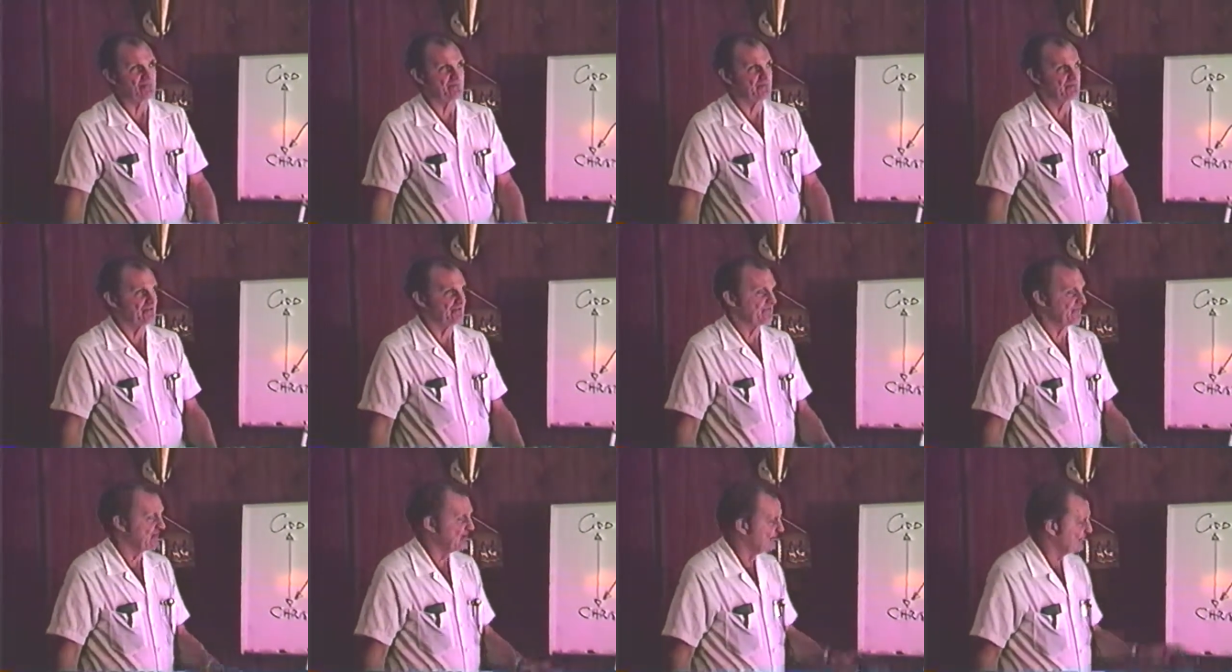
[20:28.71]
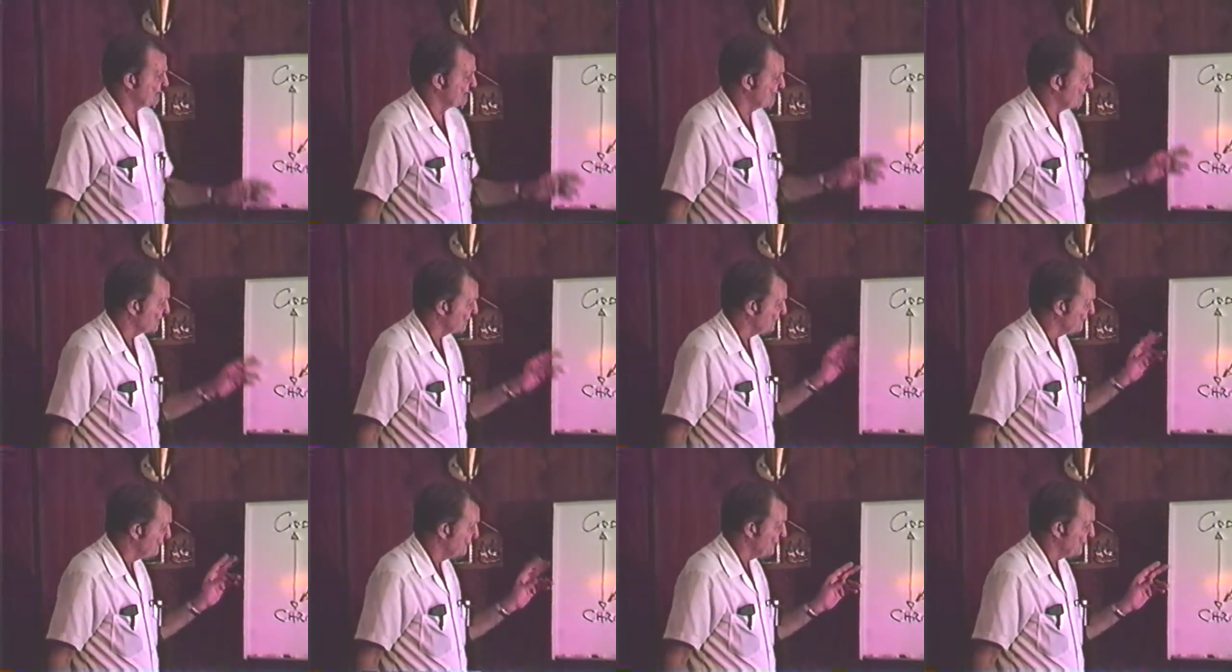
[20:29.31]
But to think of a
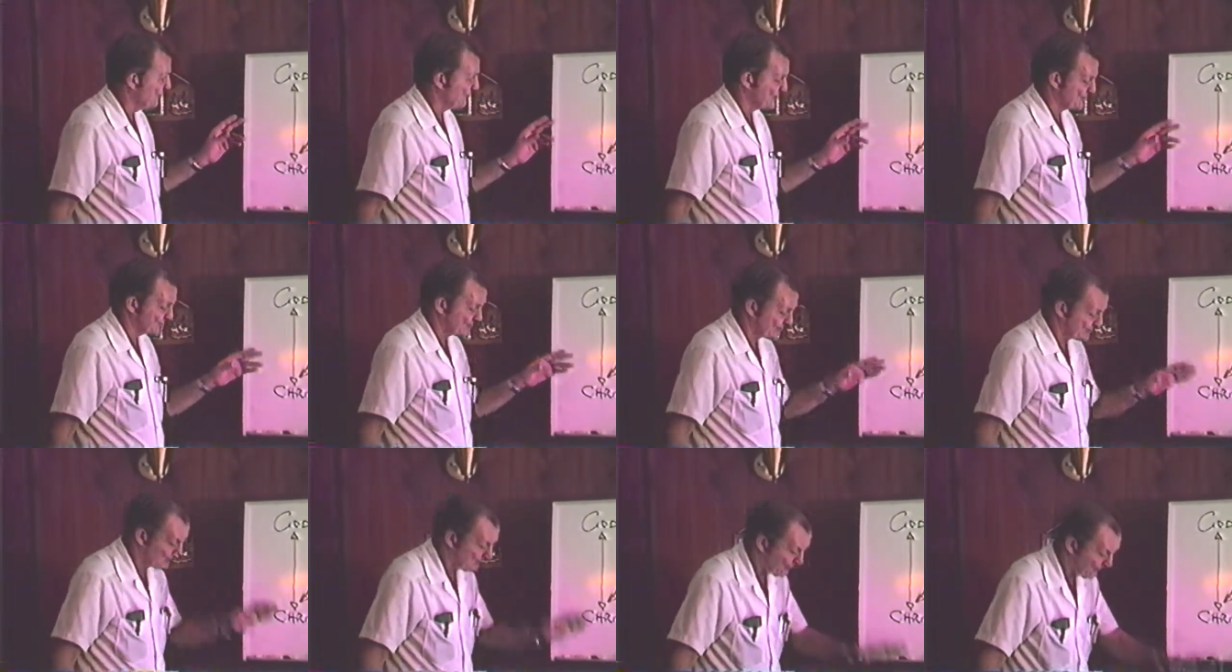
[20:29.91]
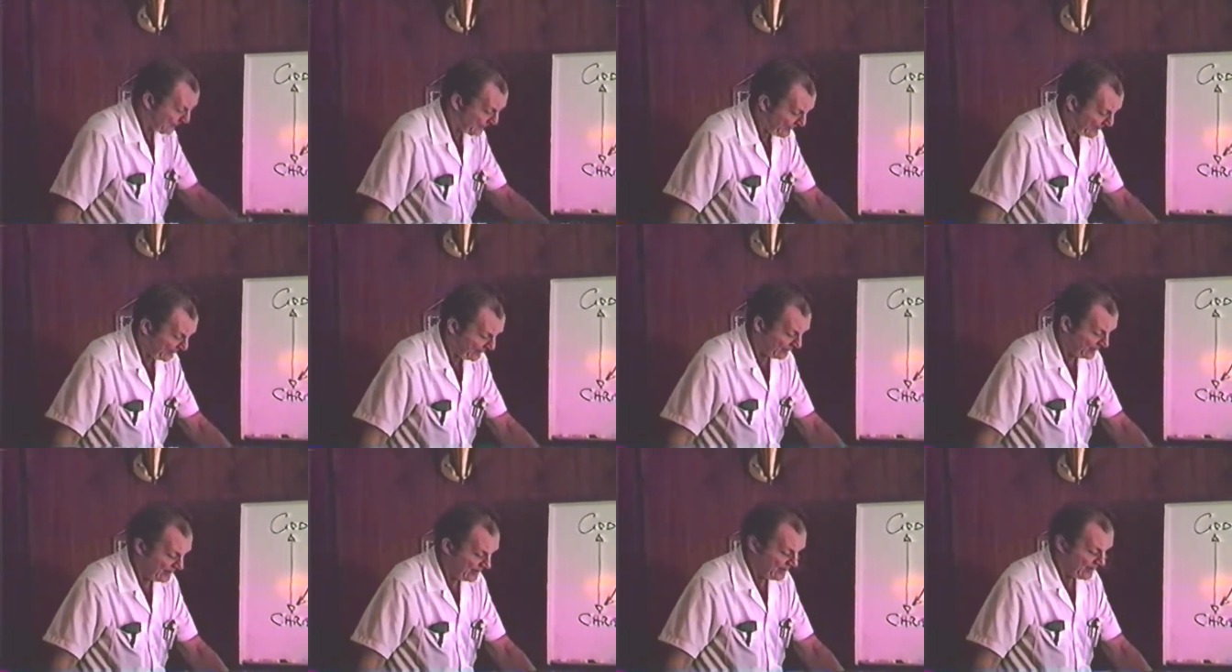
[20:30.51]
little boy, just a little
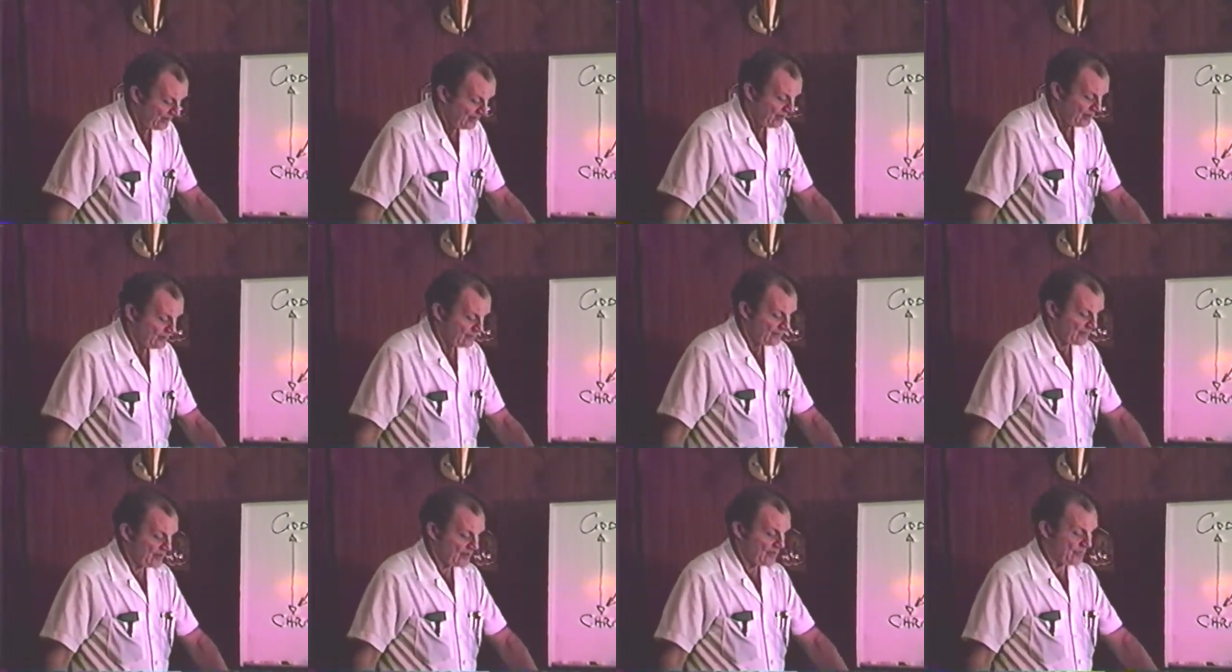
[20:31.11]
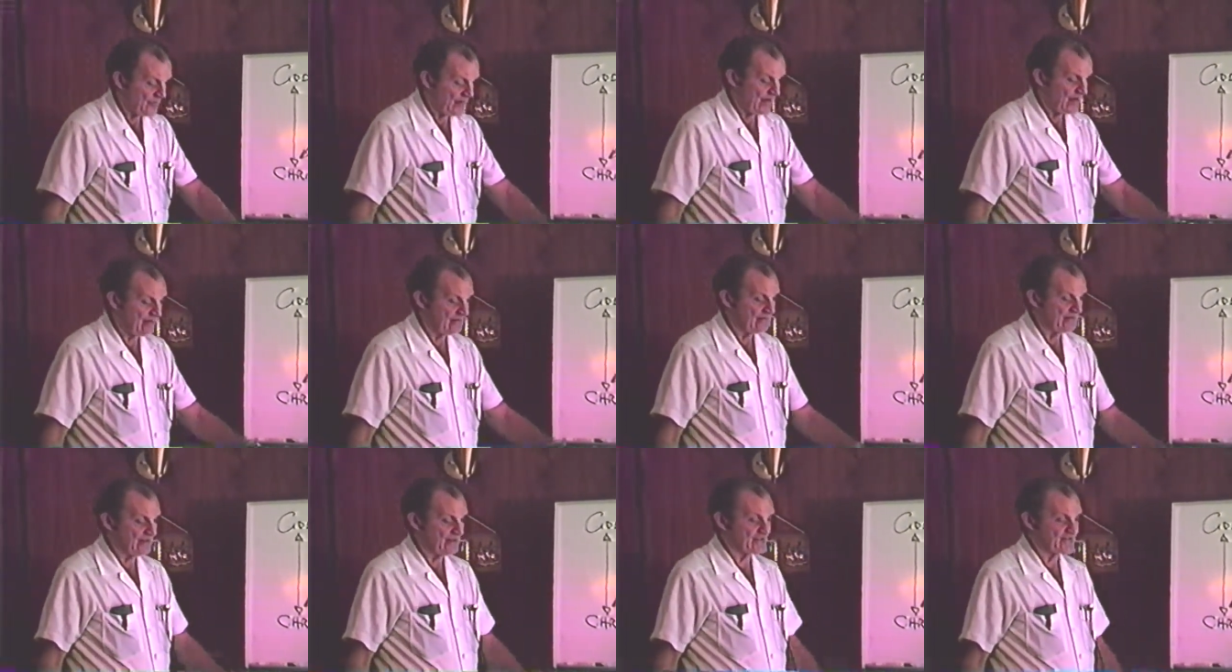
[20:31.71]
fellow, running
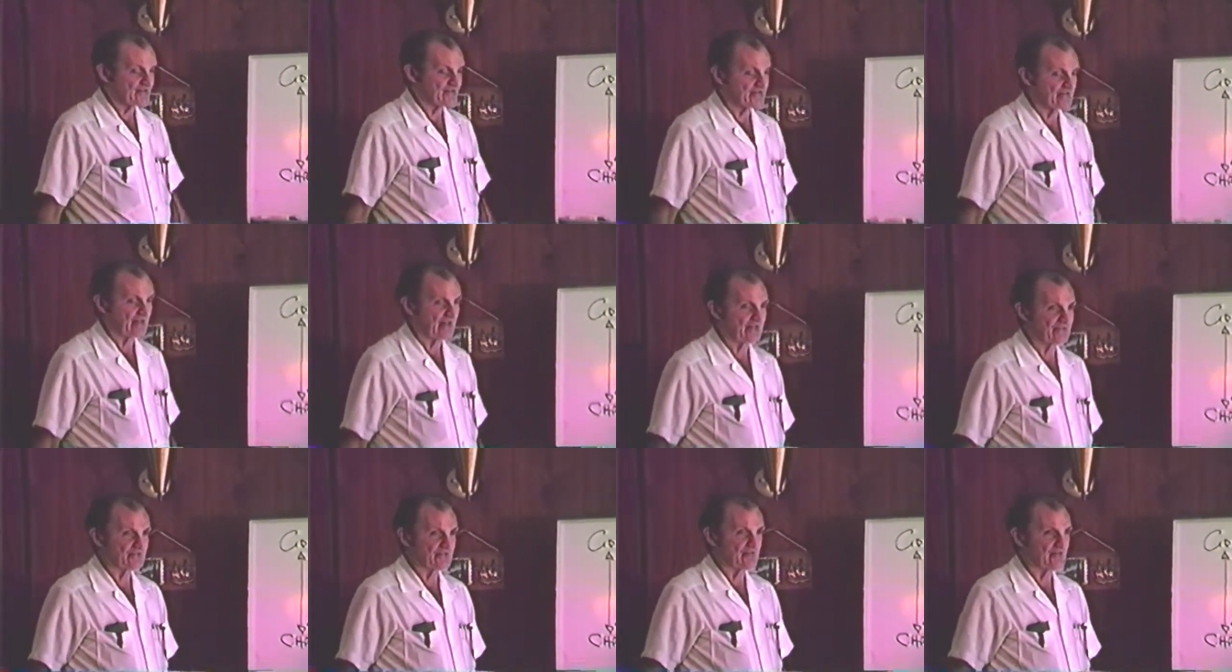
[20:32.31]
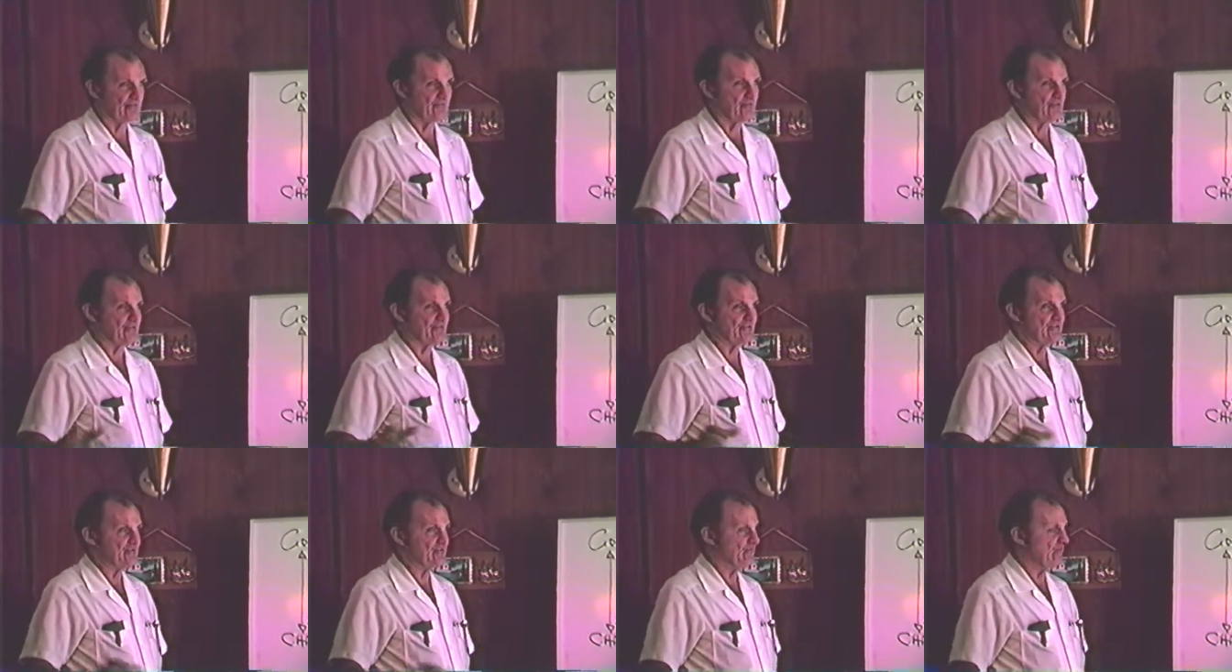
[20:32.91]
around as, as the little
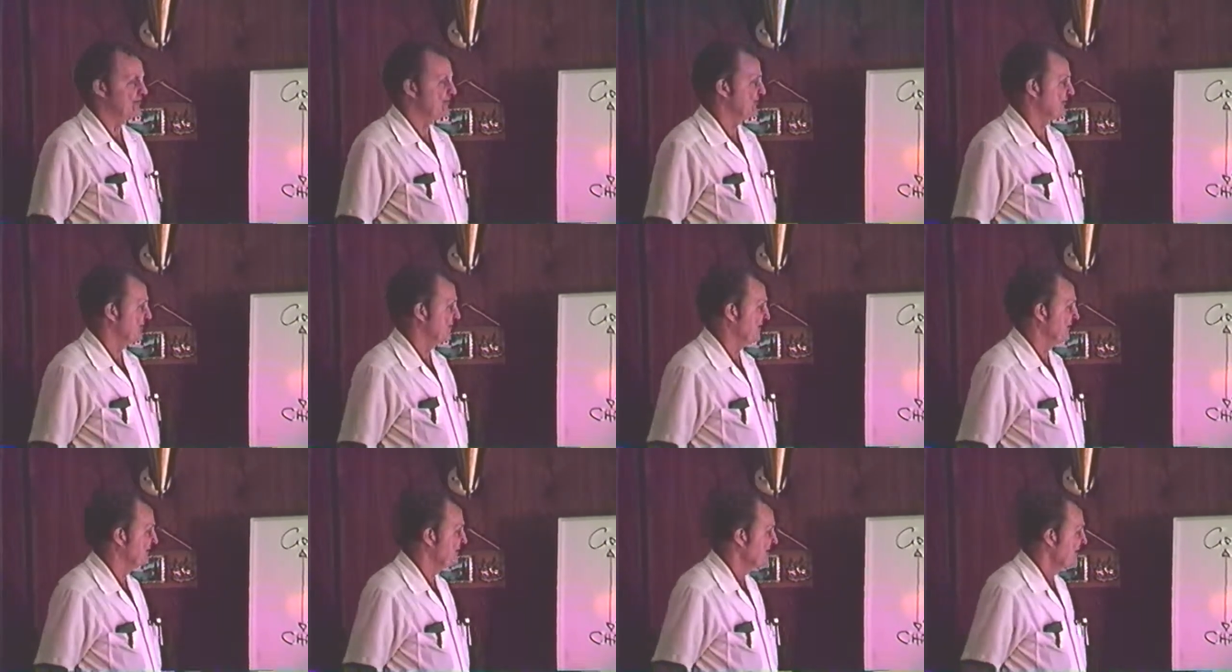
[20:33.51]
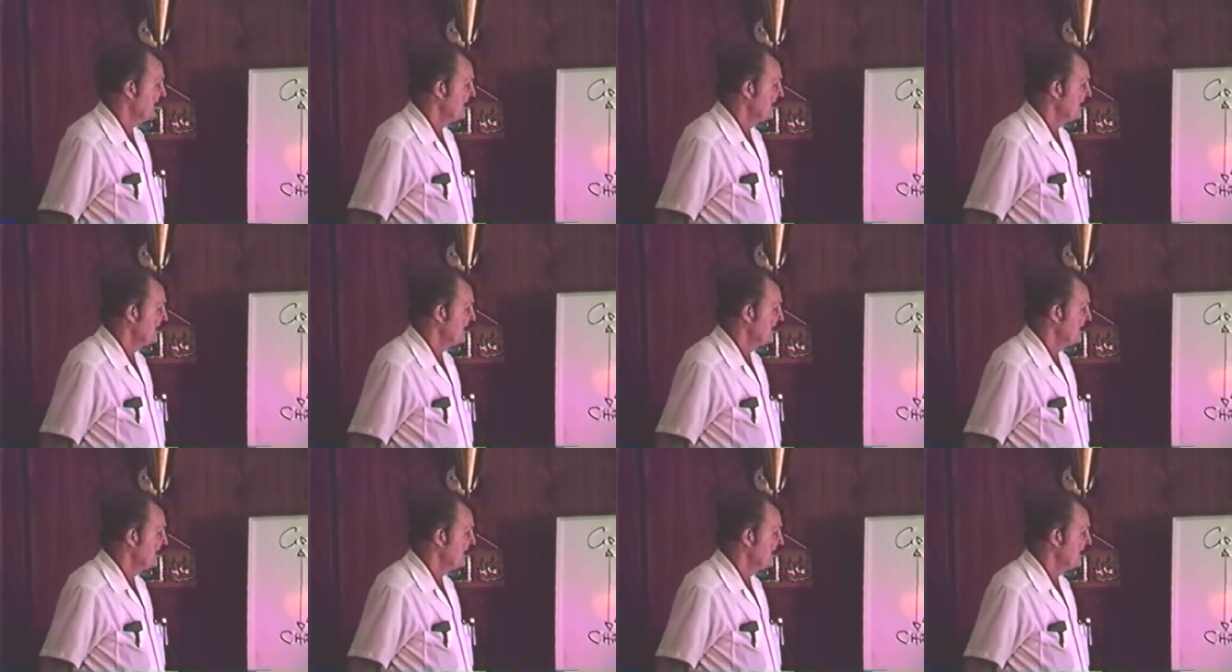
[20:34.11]
boys in this room are doing,